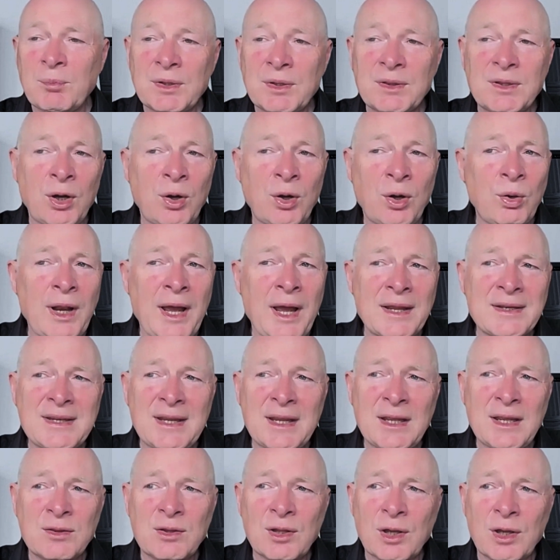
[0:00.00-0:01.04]
But the whole
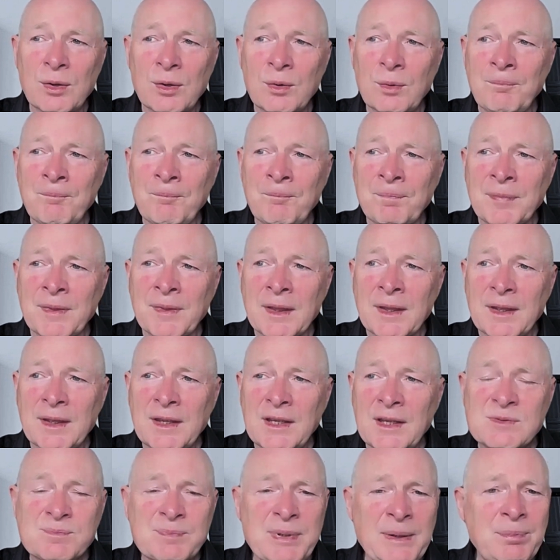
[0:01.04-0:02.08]
idea, though,
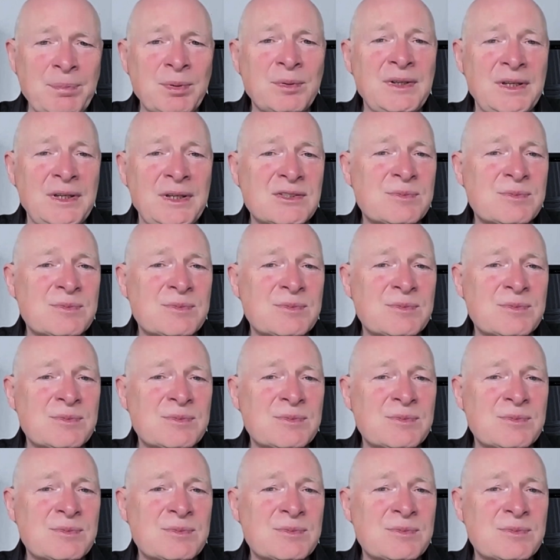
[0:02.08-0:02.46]
is people